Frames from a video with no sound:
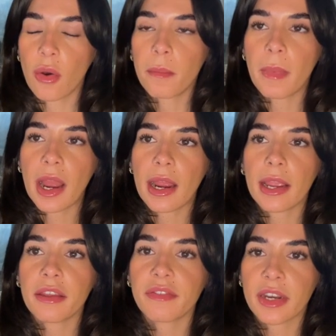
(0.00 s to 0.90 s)

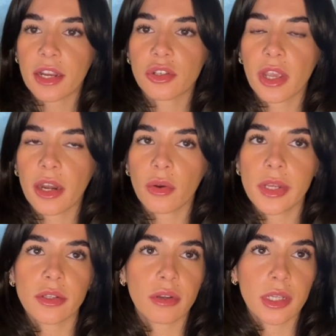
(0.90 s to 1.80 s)
my financial
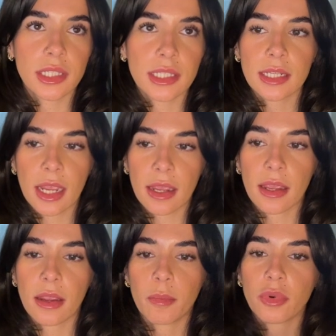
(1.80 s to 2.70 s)
categories are going to
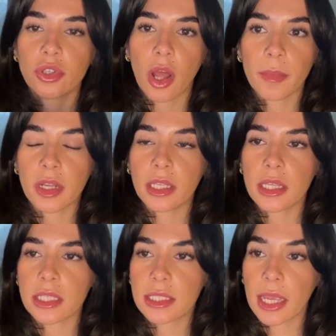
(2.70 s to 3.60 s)
stay predominantly
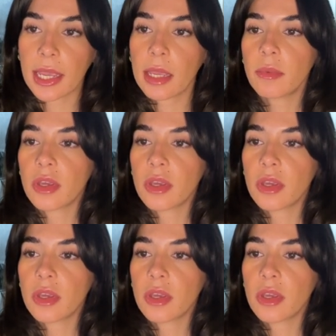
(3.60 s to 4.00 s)
the same.